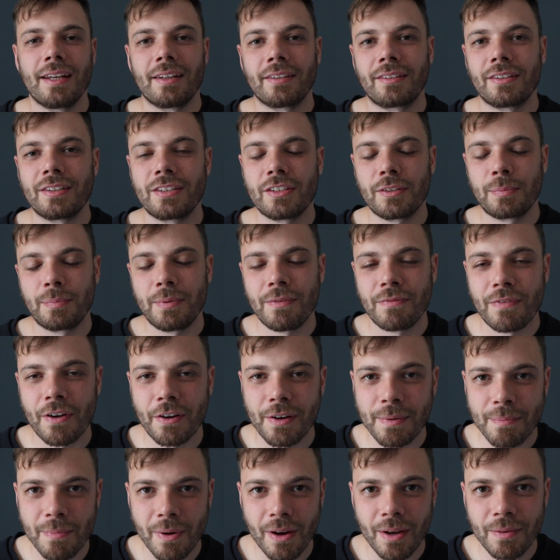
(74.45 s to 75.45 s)
so just be
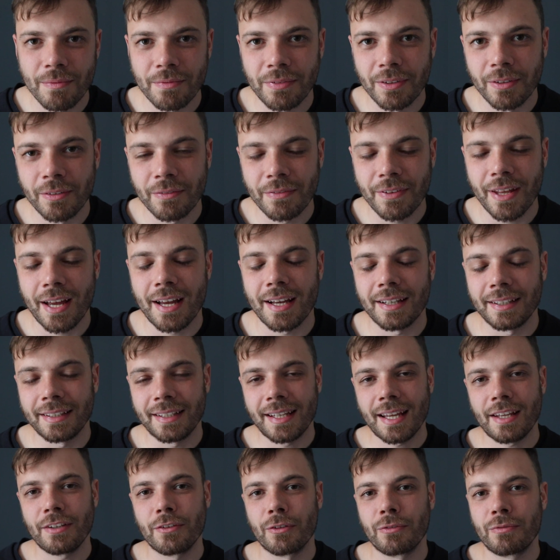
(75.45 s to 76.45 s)
very mindful of that
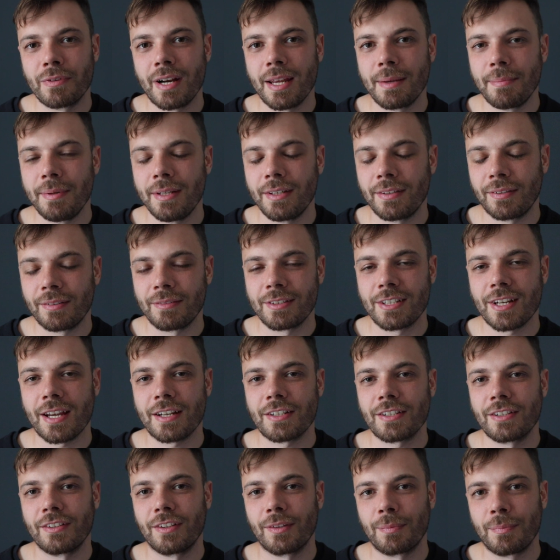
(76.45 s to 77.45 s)
and get your rabies
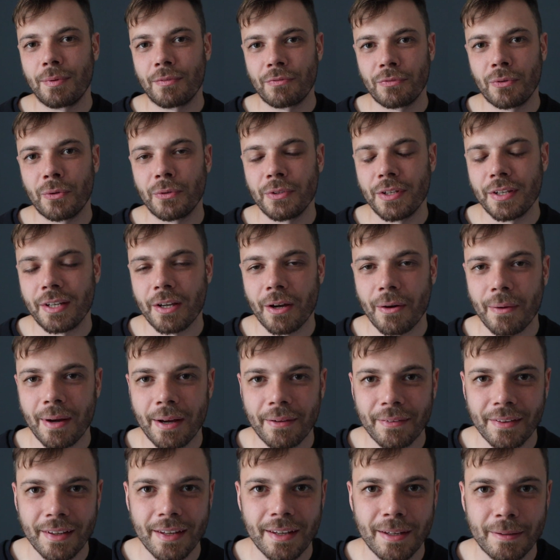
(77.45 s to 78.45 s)
injections before you go
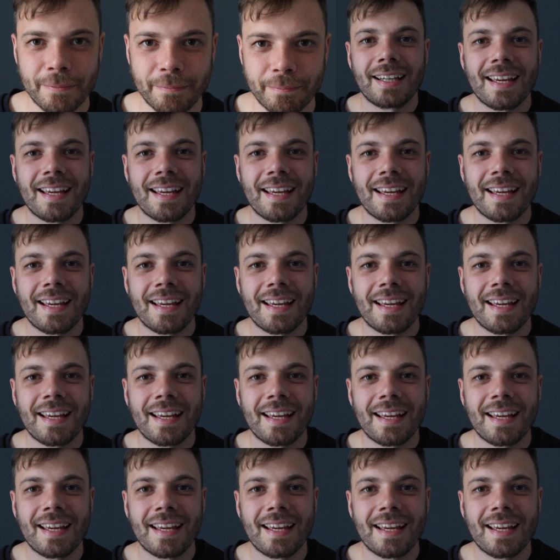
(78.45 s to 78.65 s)
out there.